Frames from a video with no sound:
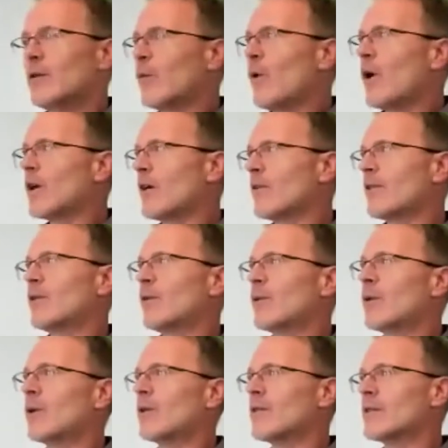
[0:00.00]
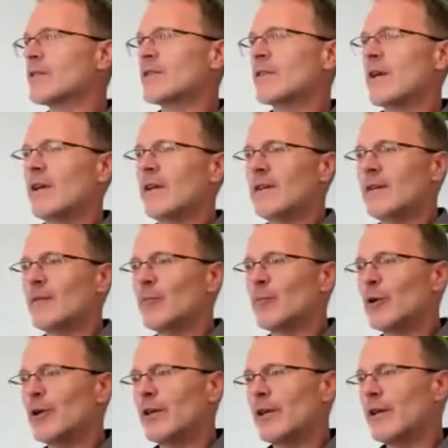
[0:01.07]
walk out the door, the sun,
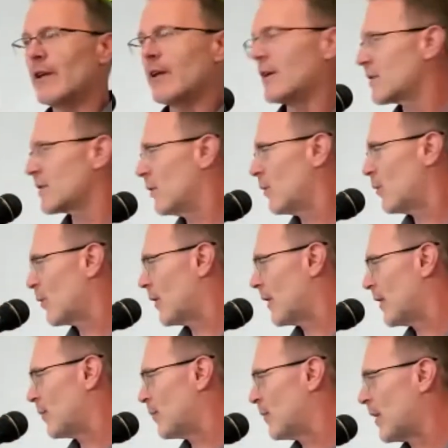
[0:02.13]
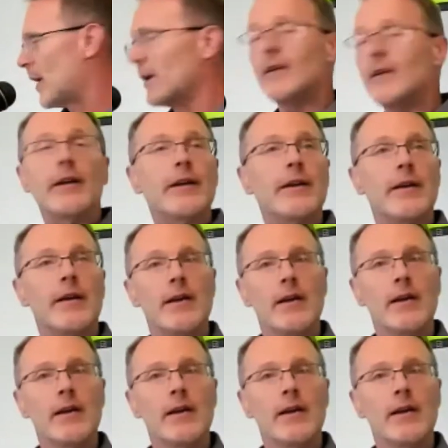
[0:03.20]
brilliant in its glory, blinding.